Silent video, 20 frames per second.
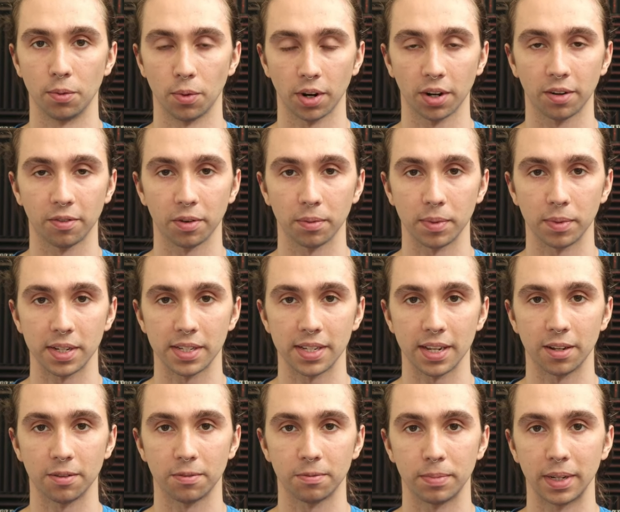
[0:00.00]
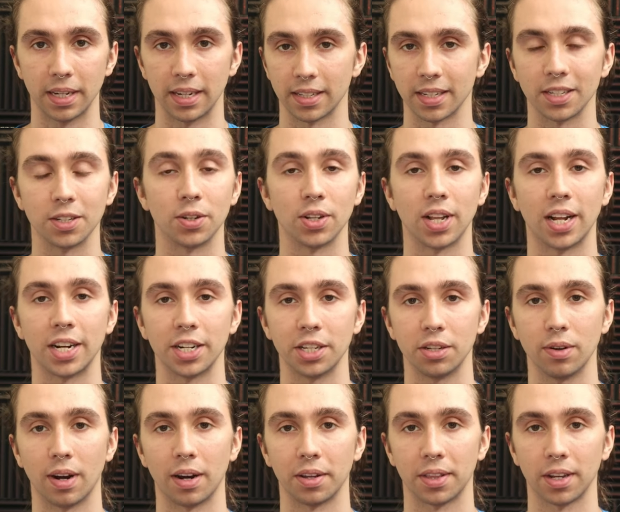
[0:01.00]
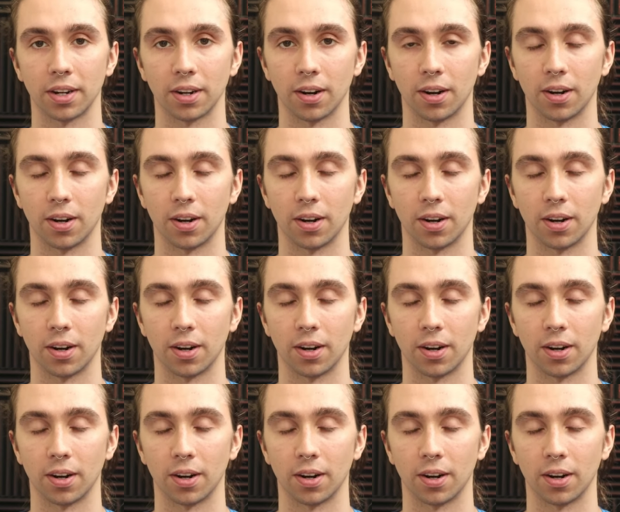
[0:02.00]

work for myself, because I know a lot of you out there